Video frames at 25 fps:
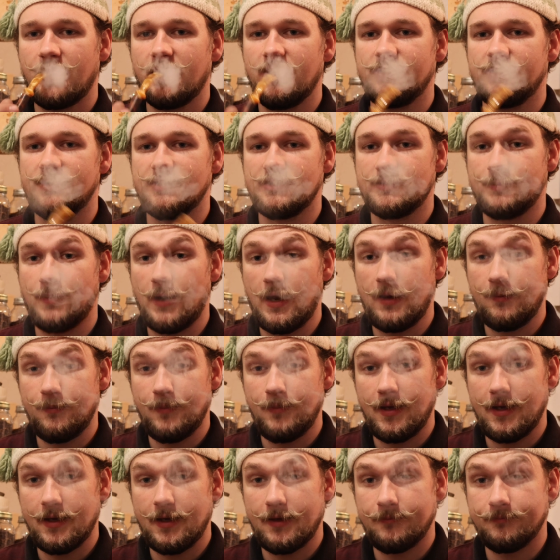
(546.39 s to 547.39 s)
This is Pipe
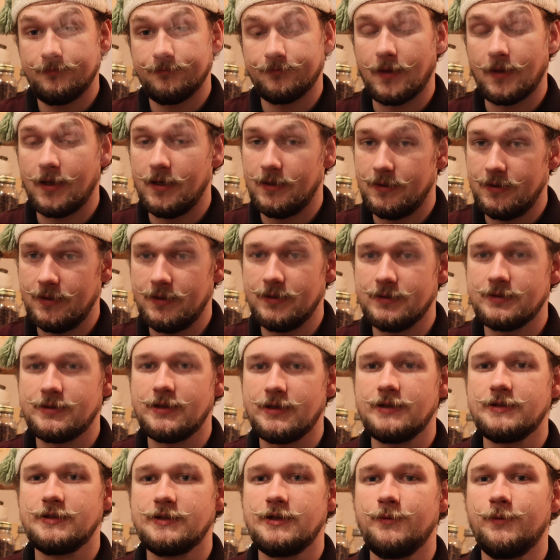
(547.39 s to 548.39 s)
Man,
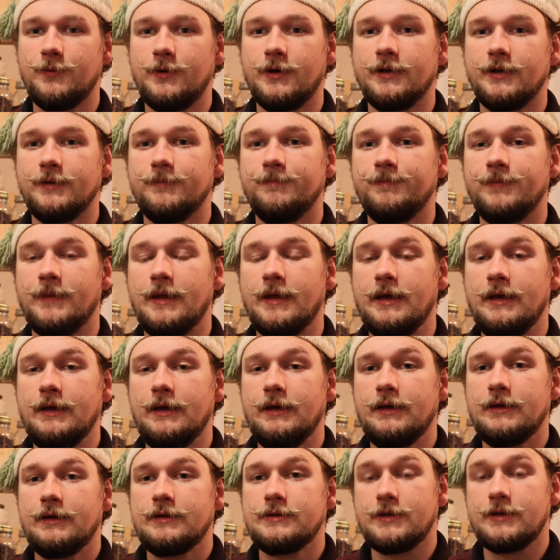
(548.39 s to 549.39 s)
1861.
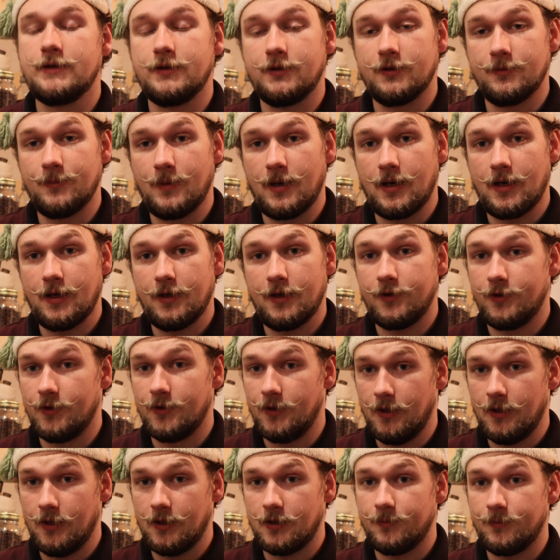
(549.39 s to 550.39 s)
Saying goodbye,
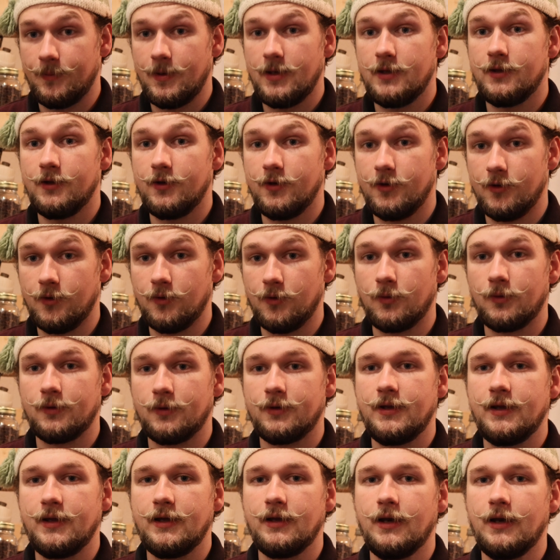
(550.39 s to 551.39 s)
good luck, may the good
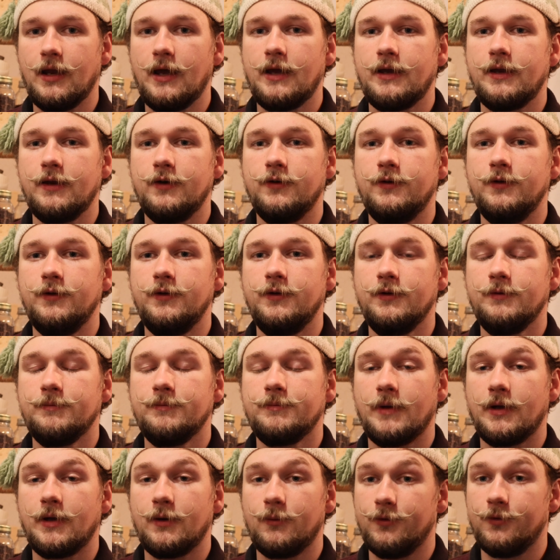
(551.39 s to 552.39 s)
Lord take a liking to you.
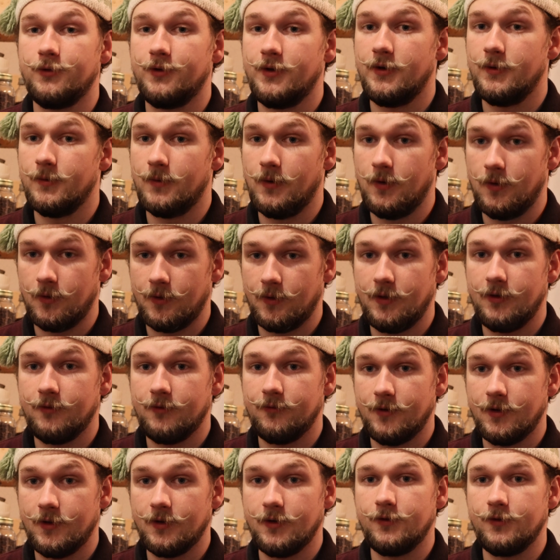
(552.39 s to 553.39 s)
I will see you all again
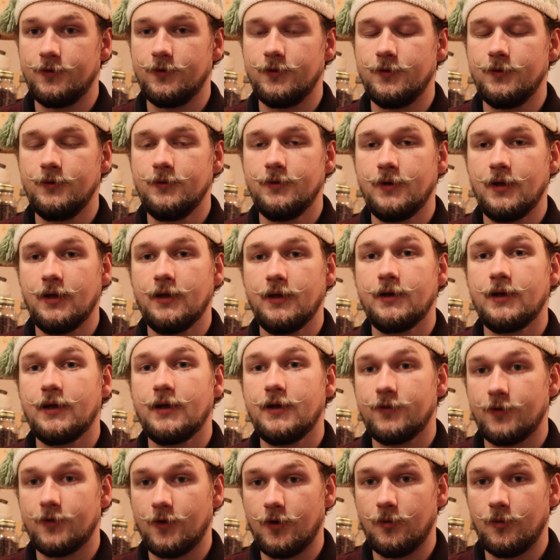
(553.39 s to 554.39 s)
very soon, and
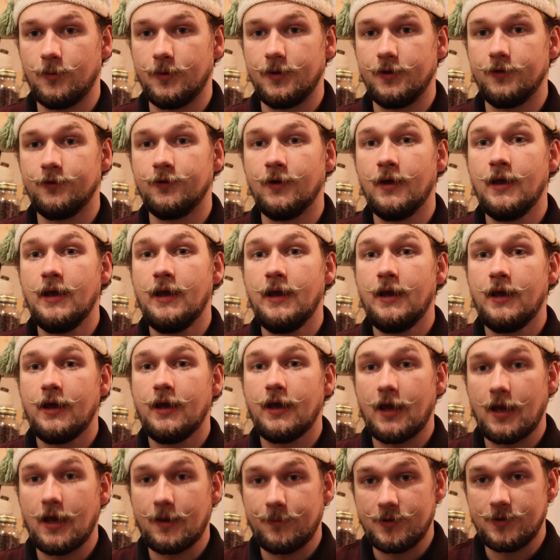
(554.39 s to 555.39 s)
as always,
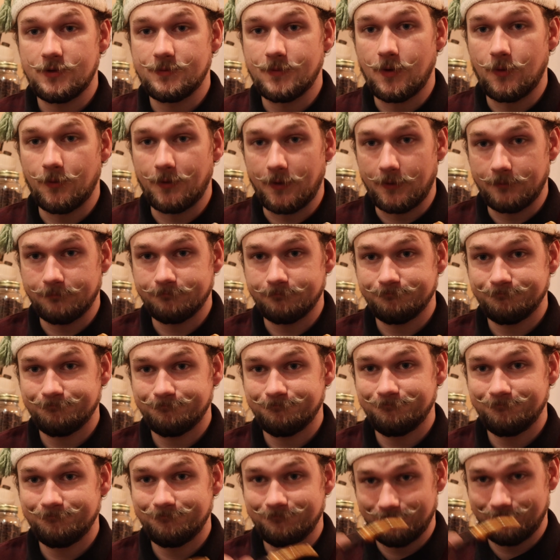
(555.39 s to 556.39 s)
happy smoking.
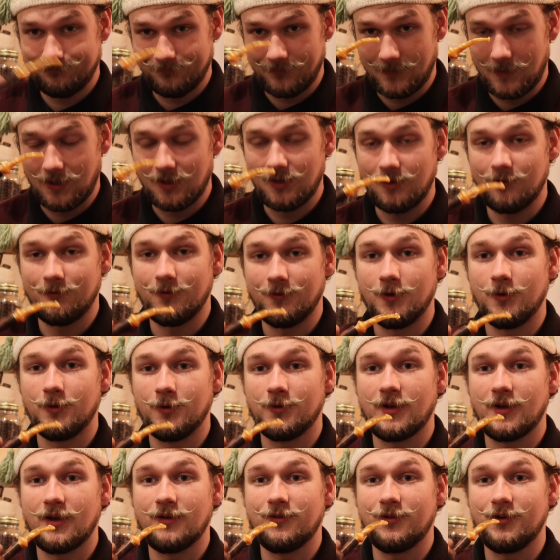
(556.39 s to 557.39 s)
Thank you
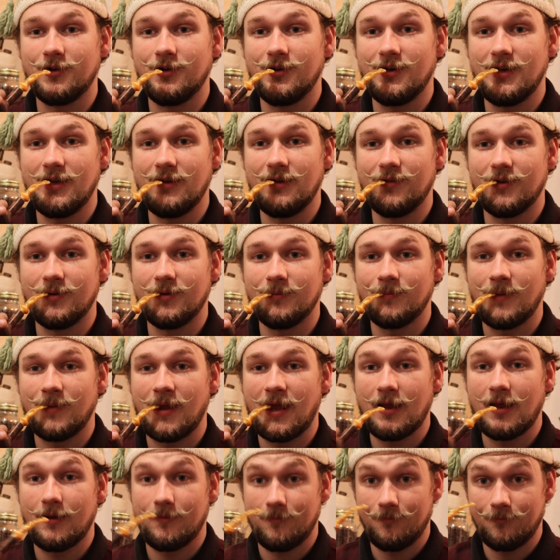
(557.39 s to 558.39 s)
folks, have a good evening.
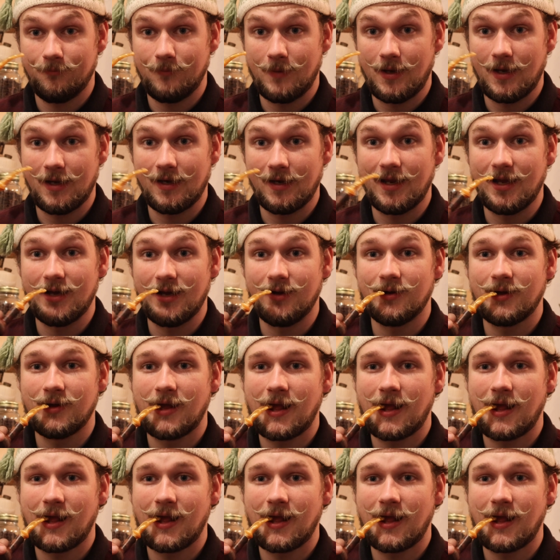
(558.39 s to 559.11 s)
Bye now.